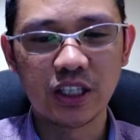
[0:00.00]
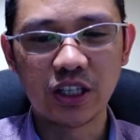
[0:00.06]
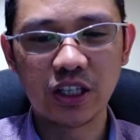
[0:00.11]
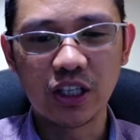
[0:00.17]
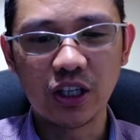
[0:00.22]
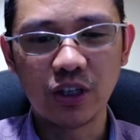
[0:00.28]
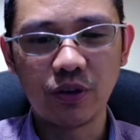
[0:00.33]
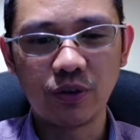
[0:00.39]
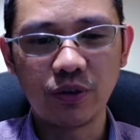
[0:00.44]

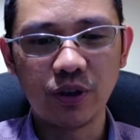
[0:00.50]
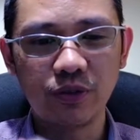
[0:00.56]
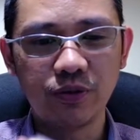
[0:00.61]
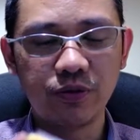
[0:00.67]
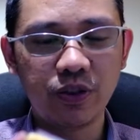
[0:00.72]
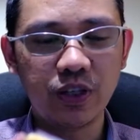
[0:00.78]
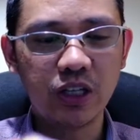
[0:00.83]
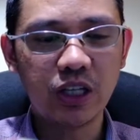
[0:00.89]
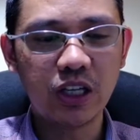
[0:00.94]
Now if
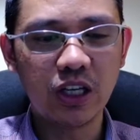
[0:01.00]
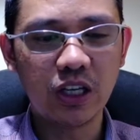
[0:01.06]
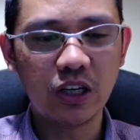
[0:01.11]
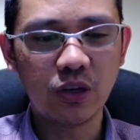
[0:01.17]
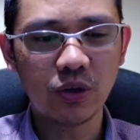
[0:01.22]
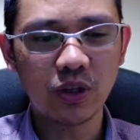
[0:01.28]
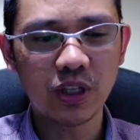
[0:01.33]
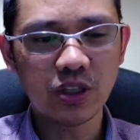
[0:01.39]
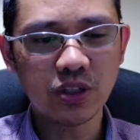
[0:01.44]
we
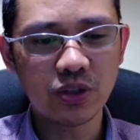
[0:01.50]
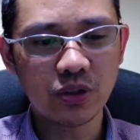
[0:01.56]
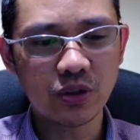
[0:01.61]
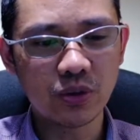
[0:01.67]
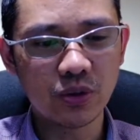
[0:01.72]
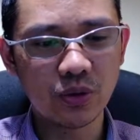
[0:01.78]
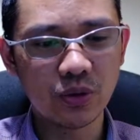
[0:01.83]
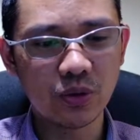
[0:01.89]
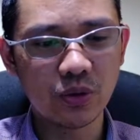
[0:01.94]
look
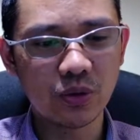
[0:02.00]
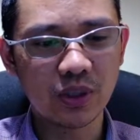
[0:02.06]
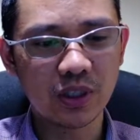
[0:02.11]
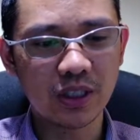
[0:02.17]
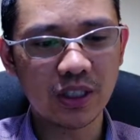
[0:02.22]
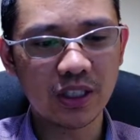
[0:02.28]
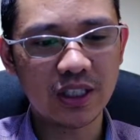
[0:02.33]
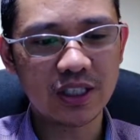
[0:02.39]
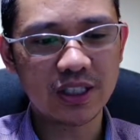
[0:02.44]
into
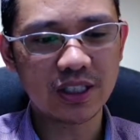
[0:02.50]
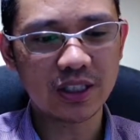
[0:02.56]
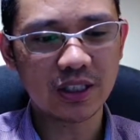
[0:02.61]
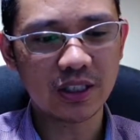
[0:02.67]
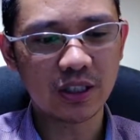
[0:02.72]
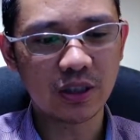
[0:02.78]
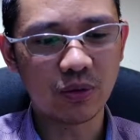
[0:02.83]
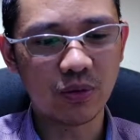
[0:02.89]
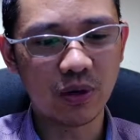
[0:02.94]
at least
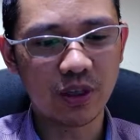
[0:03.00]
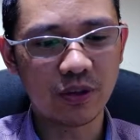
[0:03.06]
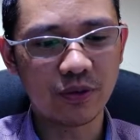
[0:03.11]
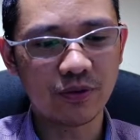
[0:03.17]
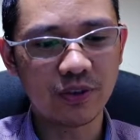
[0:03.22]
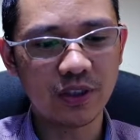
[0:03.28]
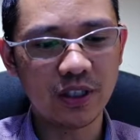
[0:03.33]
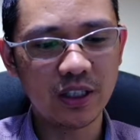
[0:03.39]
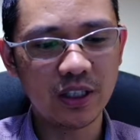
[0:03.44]
uh, one
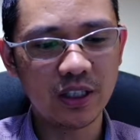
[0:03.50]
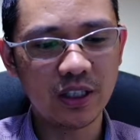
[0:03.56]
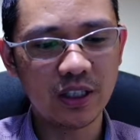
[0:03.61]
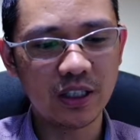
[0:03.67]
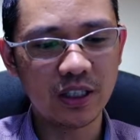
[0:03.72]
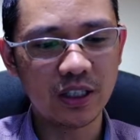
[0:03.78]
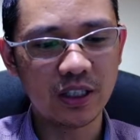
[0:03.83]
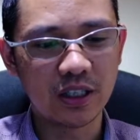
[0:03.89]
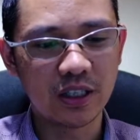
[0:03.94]
of
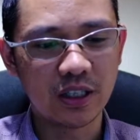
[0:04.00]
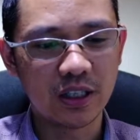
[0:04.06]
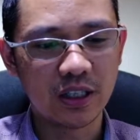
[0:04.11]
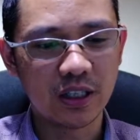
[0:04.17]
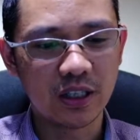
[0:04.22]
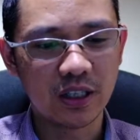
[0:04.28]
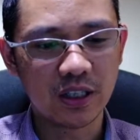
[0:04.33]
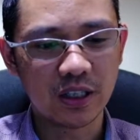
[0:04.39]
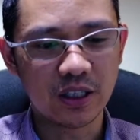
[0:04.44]
the
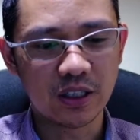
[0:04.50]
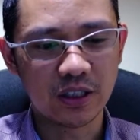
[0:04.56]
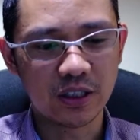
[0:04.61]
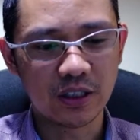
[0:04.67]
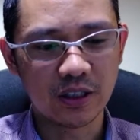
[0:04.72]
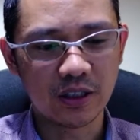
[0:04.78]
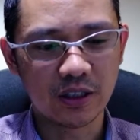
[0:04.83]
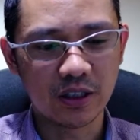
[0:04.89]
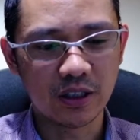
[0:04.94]

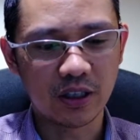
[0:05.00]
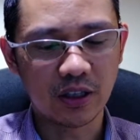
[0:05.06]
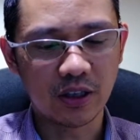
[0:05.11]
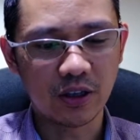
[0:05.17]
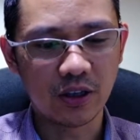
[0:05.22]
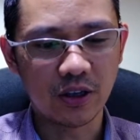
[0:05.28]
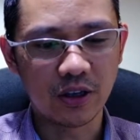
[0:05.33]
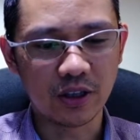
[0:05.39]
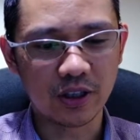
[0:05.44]
uh,
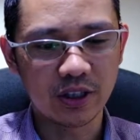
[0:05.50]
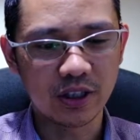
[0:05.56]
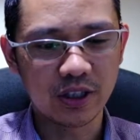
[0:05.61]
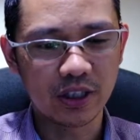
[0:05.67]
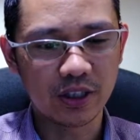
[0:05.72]
cloth,